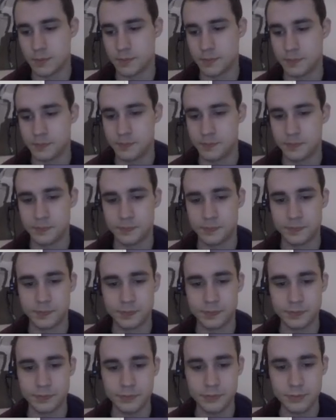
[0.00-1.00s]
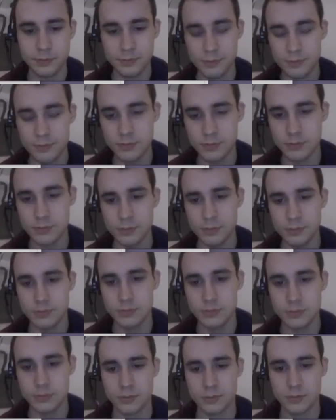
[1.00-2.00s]

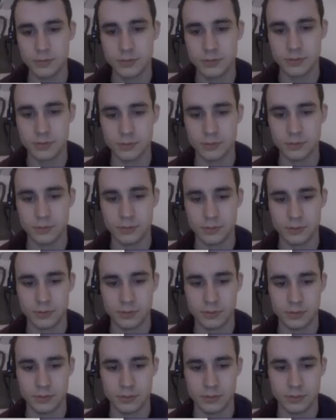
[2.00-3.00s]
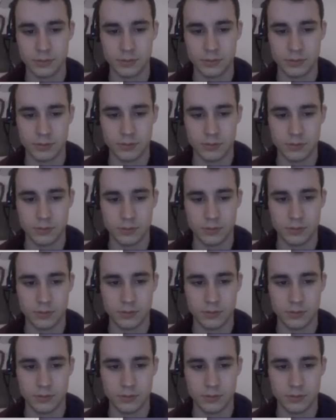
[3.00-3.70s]
[no speech]